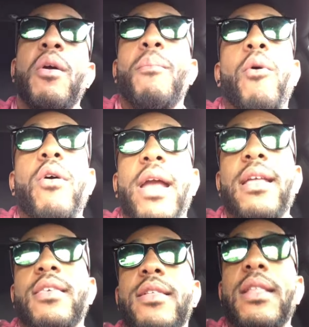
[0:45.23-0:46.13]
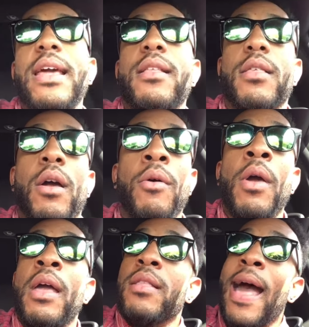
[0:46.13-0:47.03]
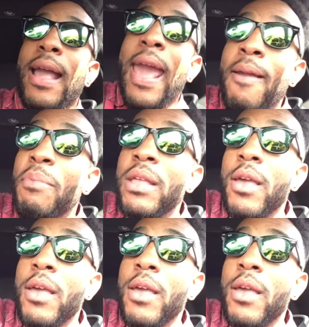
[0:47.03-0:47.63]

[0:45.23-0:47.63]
more into the lens. So that can be